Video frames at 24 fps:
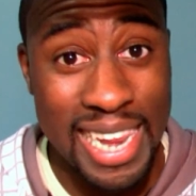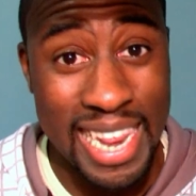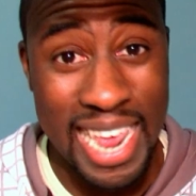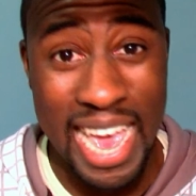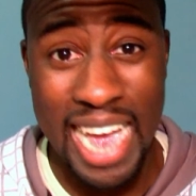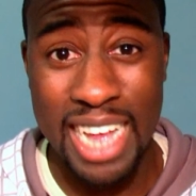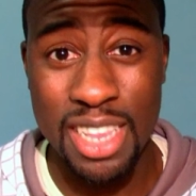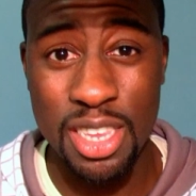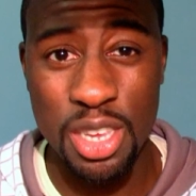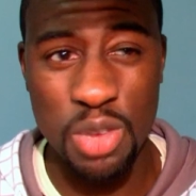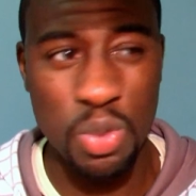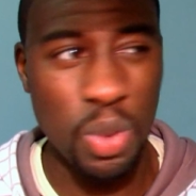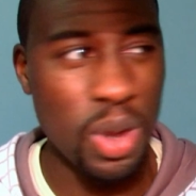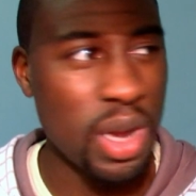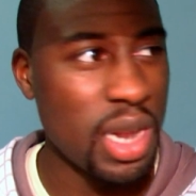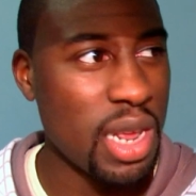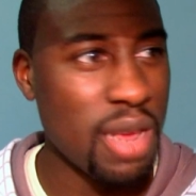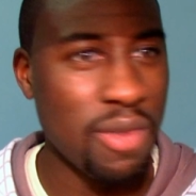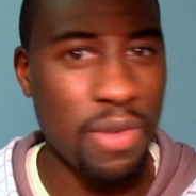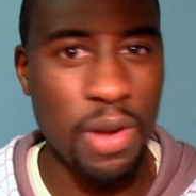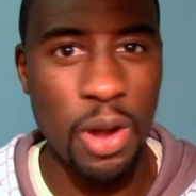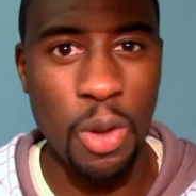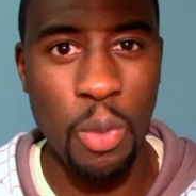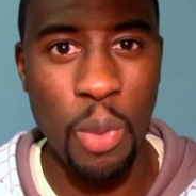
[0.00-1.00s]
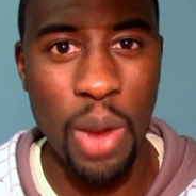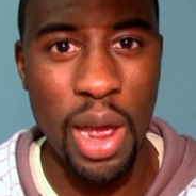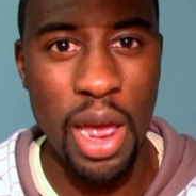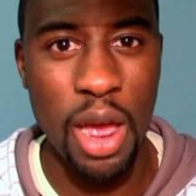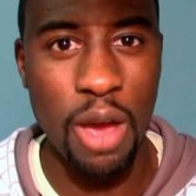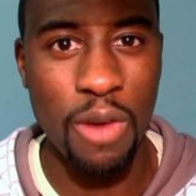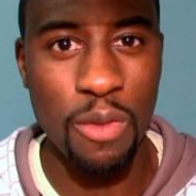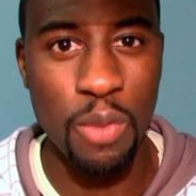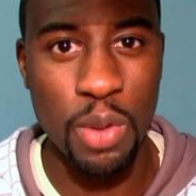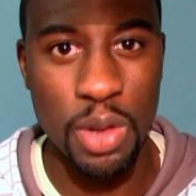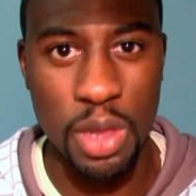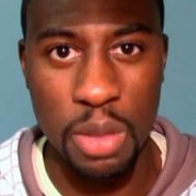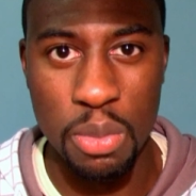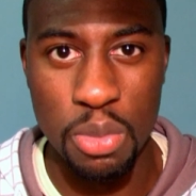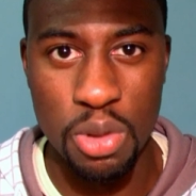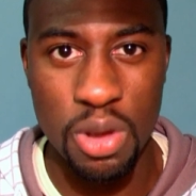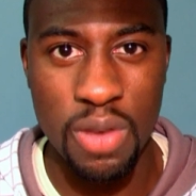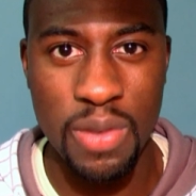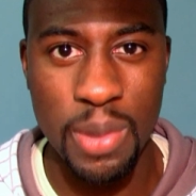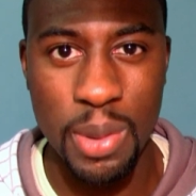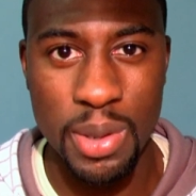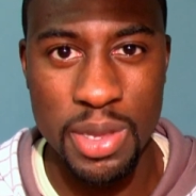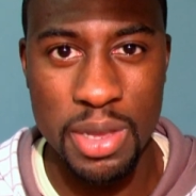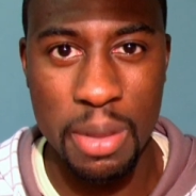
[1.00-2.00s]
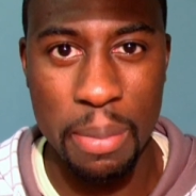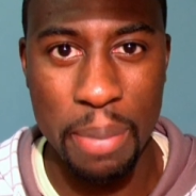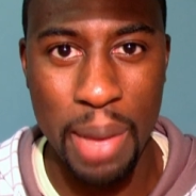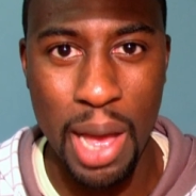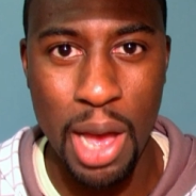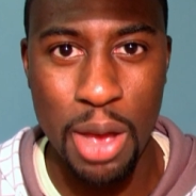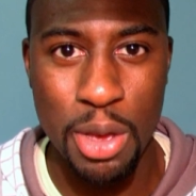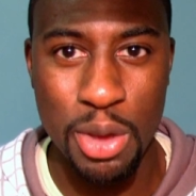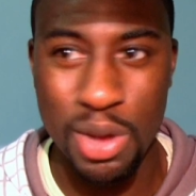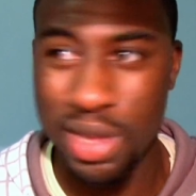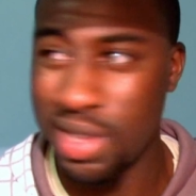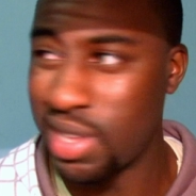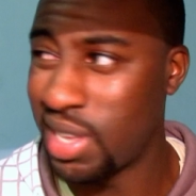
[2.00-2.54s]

The actors weren't even aware of what the movie was about.